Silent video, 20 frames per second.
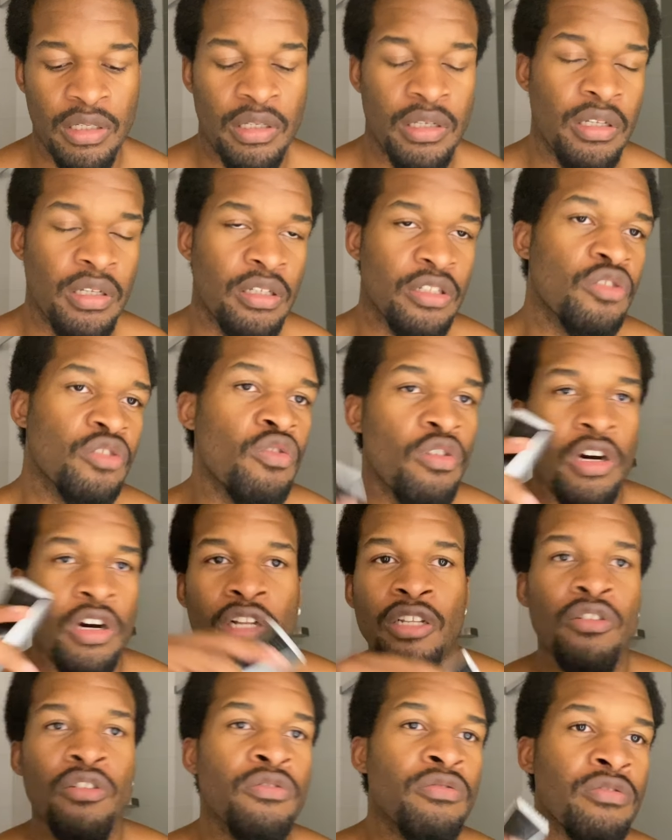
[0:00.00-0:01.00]
Let's go
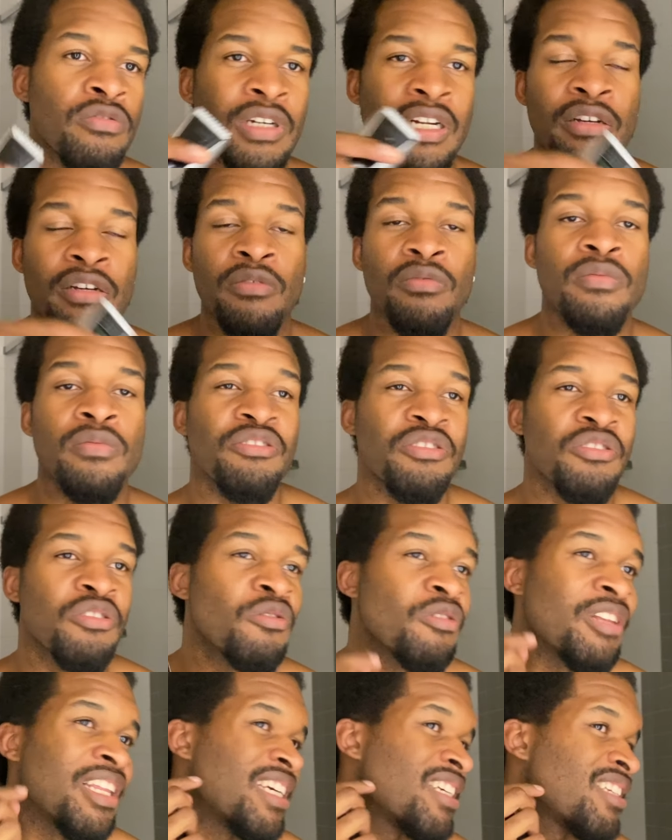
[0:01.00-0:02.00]
all around, you
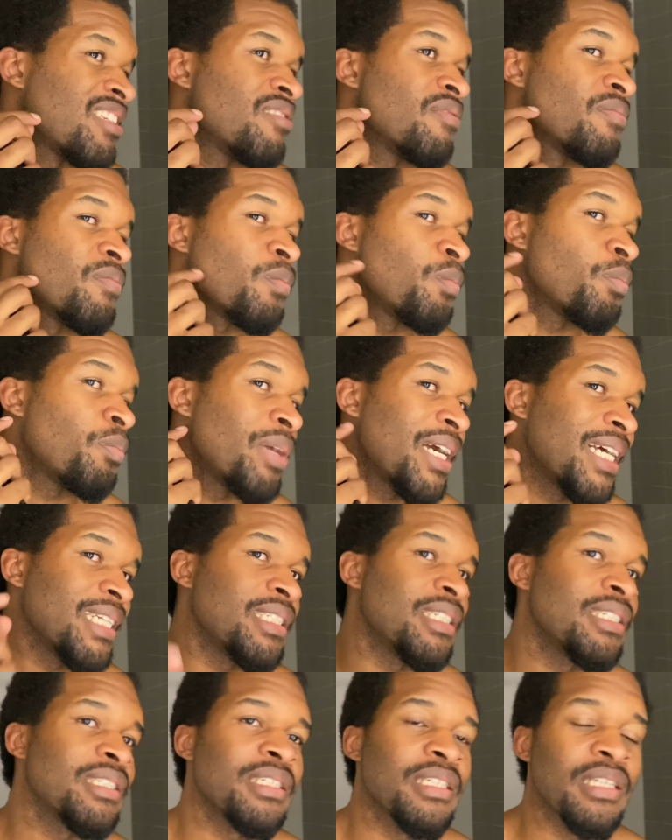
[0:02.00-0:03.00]
know, like
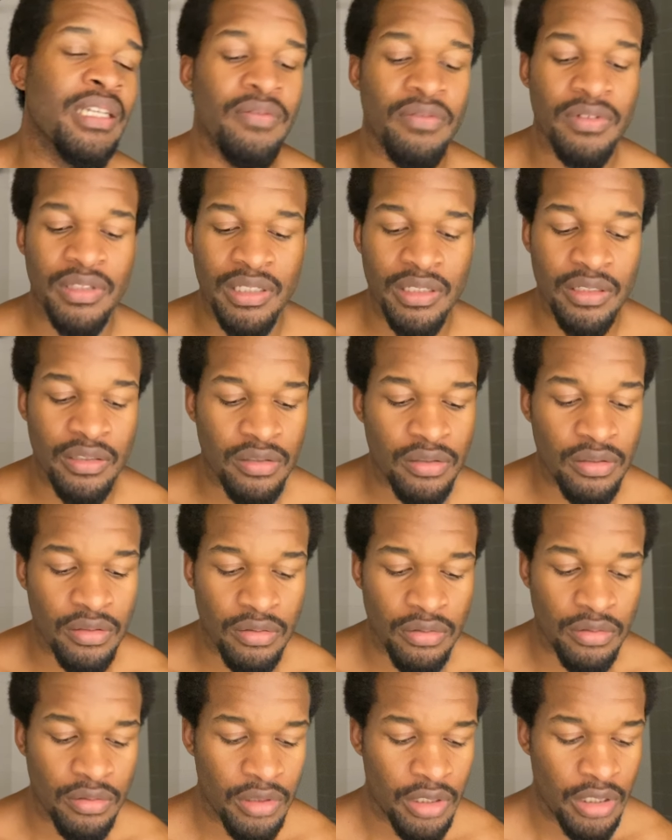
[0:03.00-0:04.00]
patches and everything. So
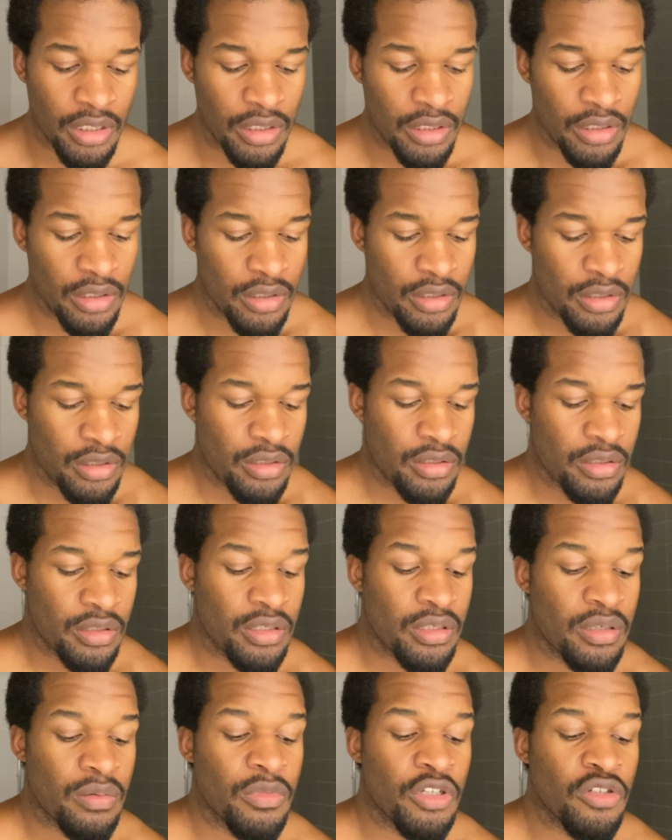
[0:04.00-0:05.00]

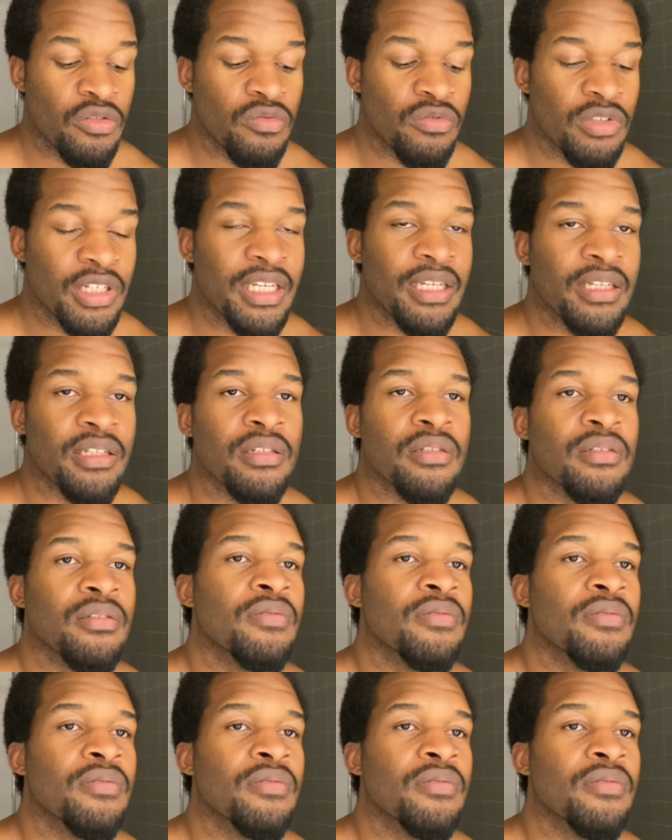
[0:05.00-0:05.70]
I'm gonna do that.